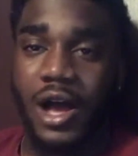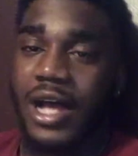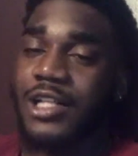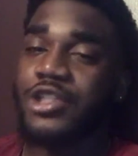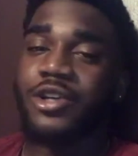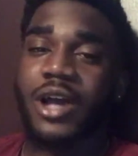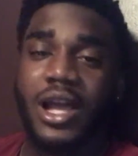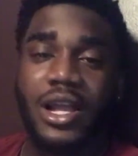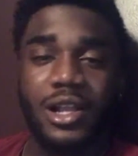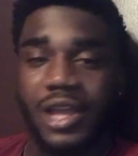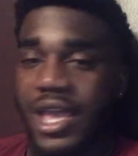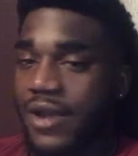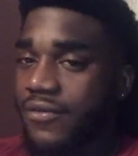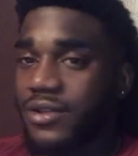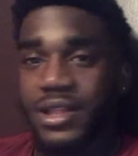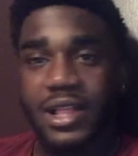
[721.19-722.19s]
I tried
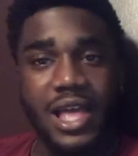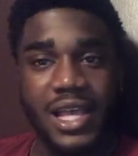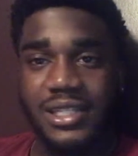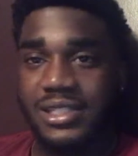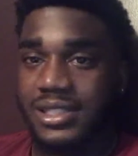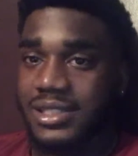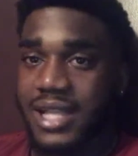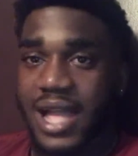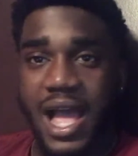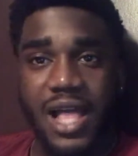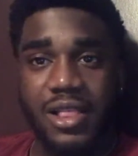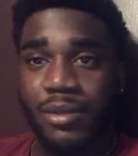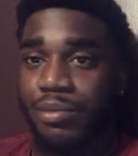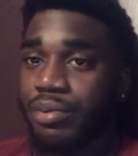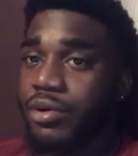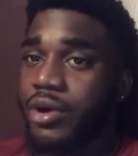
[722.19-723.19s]
every last style
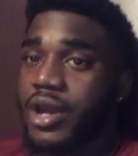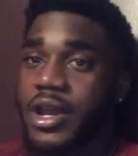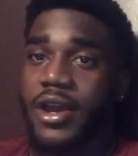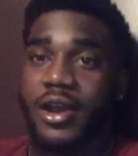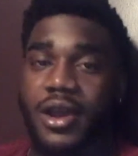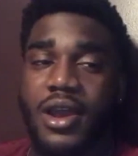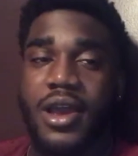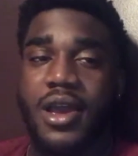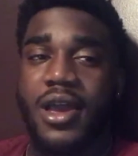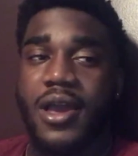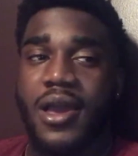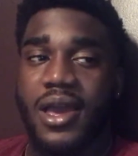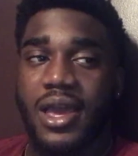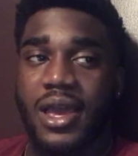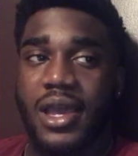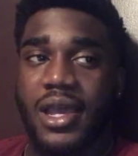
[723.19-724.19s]
of prayer.
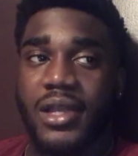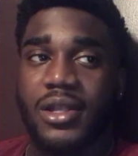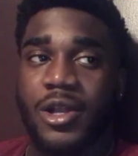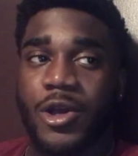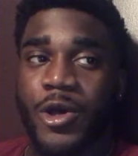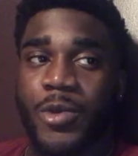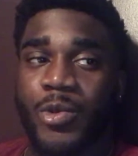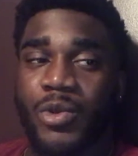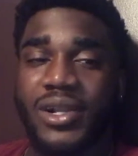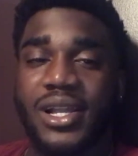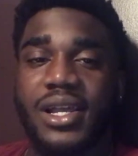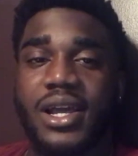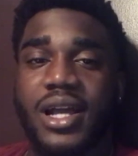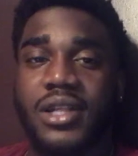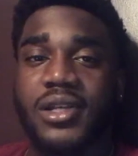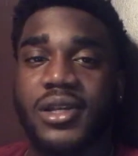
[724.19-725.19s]
And when I
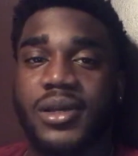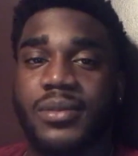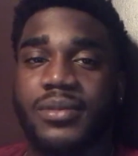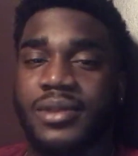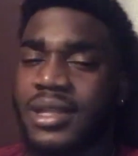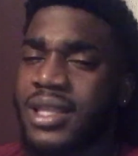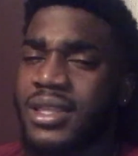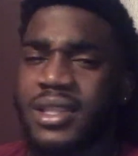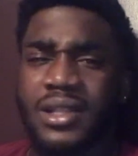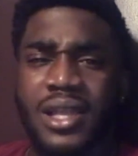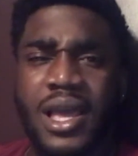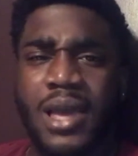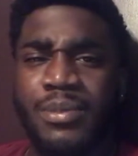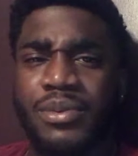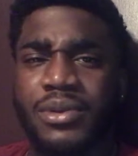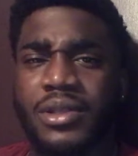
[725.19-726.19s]
got up, nothing
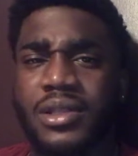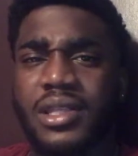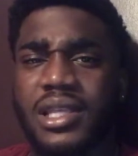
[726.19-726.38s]
happened.